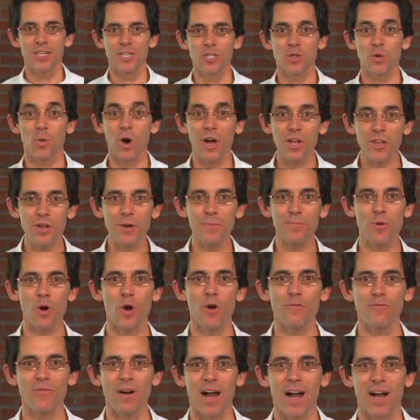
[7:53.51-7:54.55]
So on your
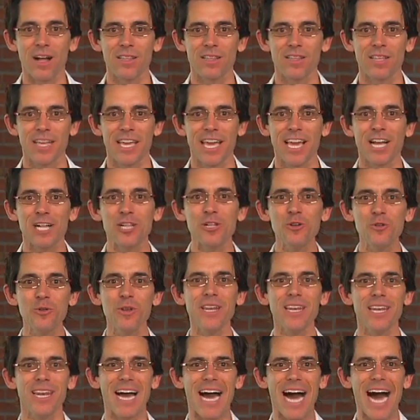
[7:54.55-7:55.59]
profile, include
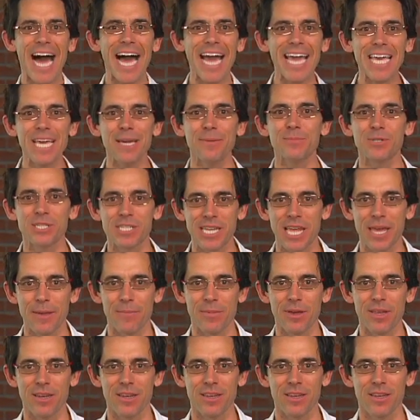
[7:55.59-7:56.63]
an I am
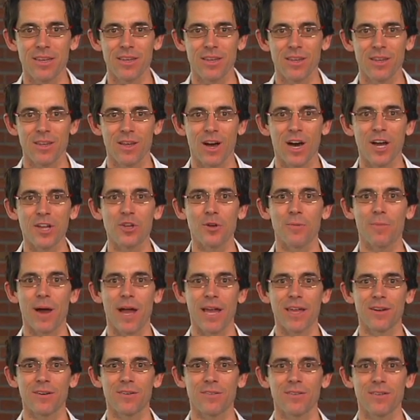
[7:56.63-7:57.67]
statement on your
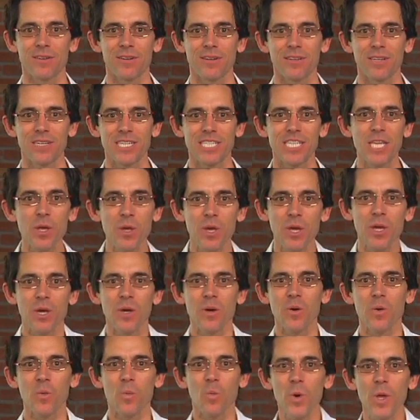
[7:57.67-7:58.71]
bio. See,
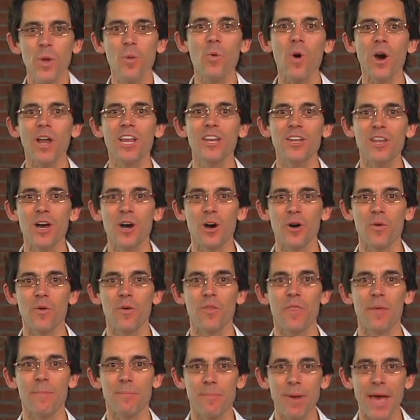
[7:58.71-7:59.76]
we want to know
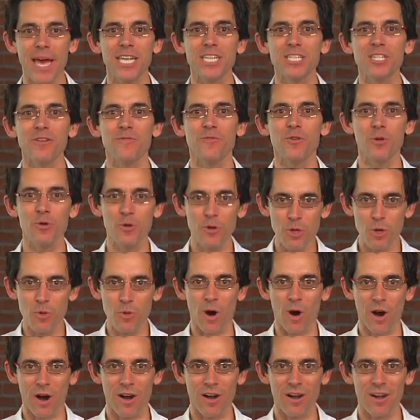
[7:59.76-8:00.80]
the best of who
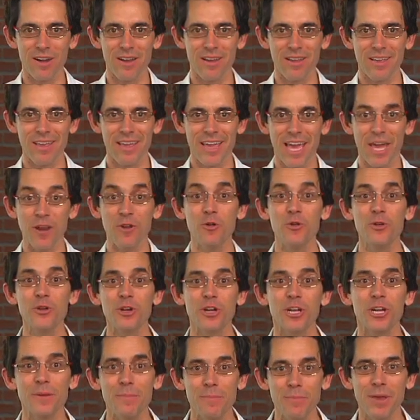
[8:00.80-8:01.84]
are and who you're
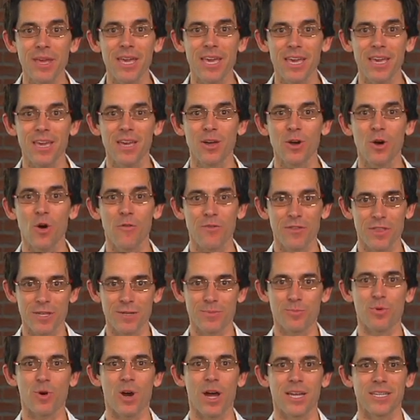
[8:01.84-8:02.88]
going to be over this
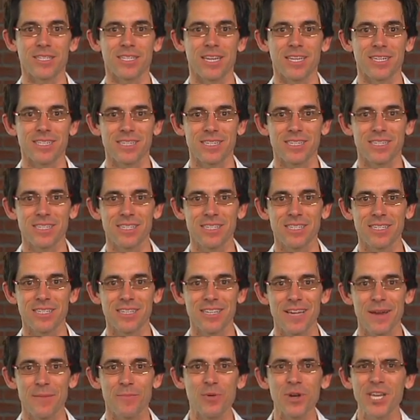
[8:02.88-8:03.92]
process.
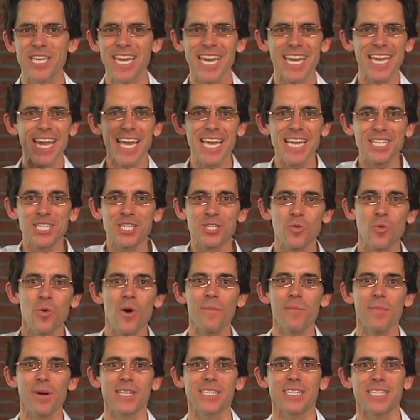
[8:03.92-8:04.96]
Pretend like it's
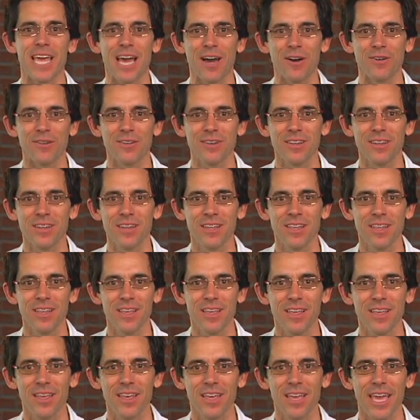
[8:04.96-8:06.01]
12 months out,
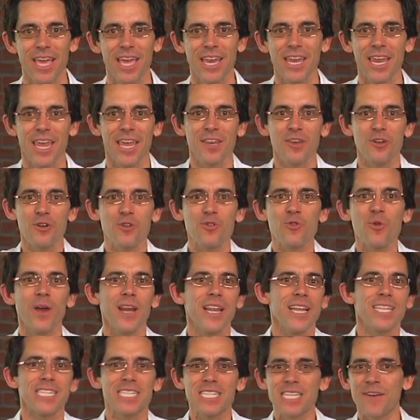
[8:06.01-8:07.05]
and your
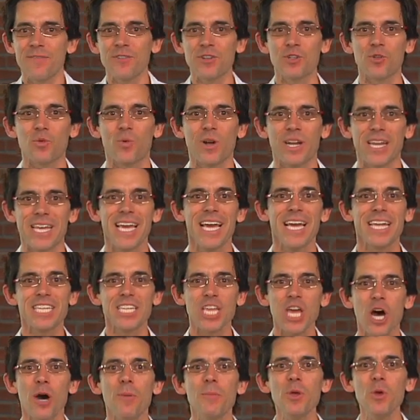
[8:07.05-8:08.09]
credit's 720.
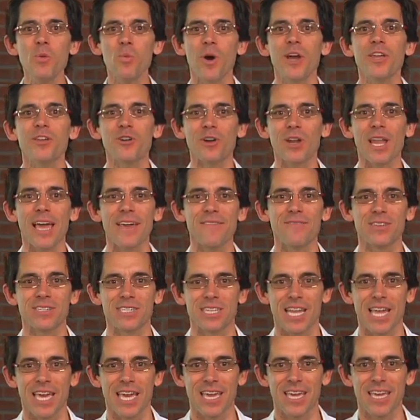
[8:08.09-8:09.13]
Tell me what your life
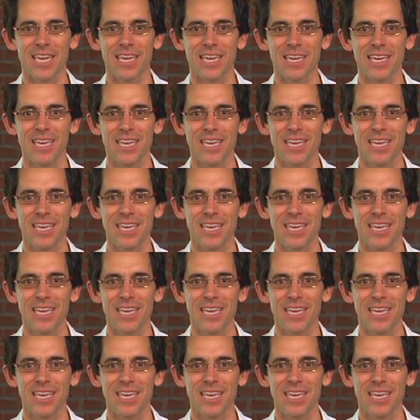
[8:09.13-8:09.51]
is like.